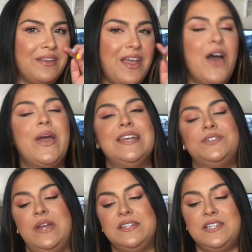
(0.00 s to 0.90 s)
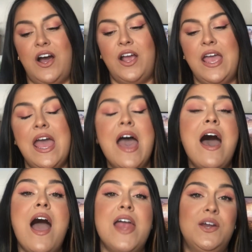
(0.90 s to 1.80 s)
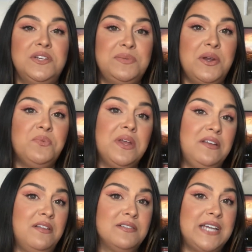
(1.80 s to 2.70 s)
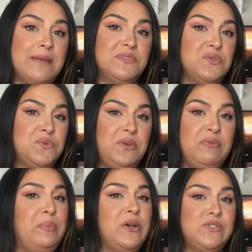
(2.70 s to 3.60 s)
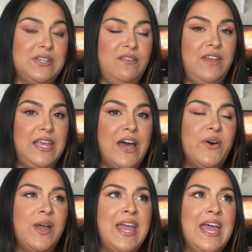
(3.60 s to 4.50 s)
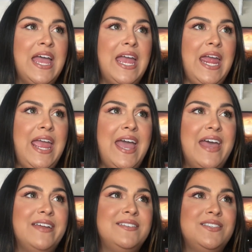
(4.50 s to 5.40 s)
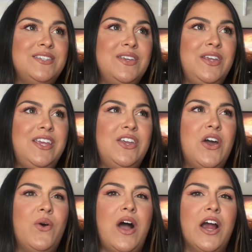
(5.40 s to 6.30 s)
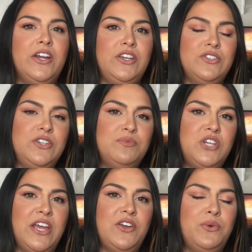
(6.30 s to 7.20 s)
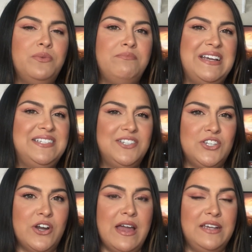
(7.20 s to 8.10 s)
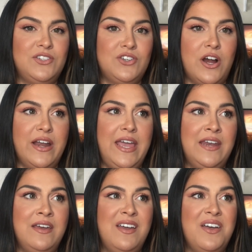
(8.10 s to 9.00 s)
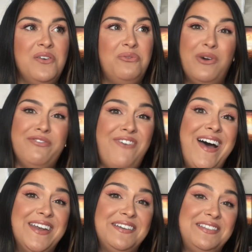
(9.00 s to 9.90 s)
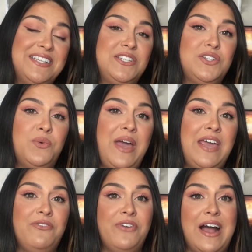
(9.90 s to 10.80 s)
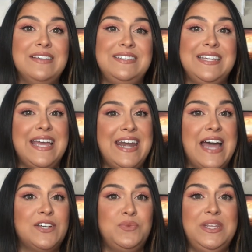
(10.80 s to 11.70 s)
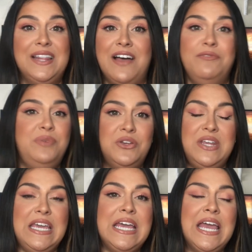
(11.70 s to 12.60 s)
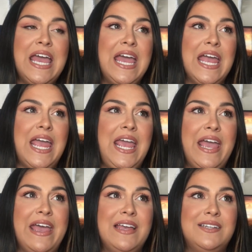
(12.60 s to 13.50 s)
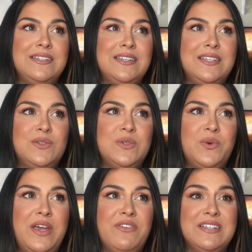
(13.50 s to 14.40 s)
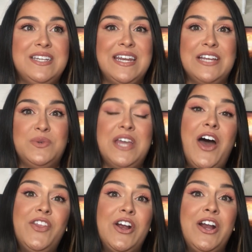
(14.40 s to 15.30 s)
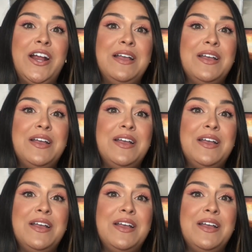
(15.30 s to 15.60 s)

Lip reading: Okay, so let's talk. I know it's been a really long time since we've posted a video, and you know, our YouTube channel, my sister and I started for fun. This is a way for us to connect. We love beauty, and this was a way for us to connect with other